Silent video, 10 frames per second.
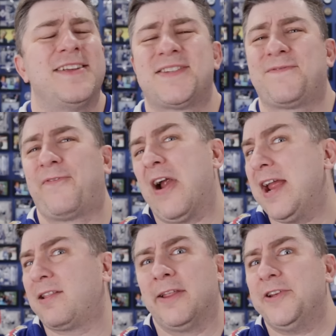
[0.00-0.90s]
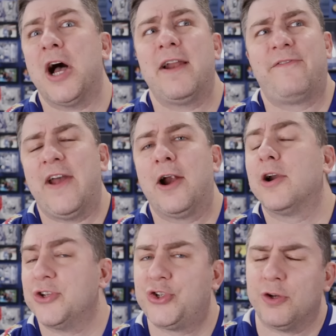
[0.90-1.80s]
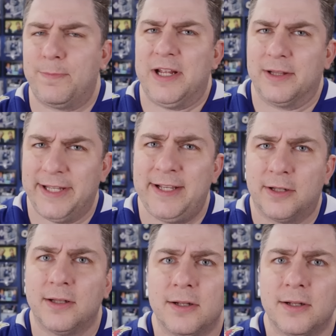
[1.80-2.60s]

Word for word: is frankly not fair and should be illegal.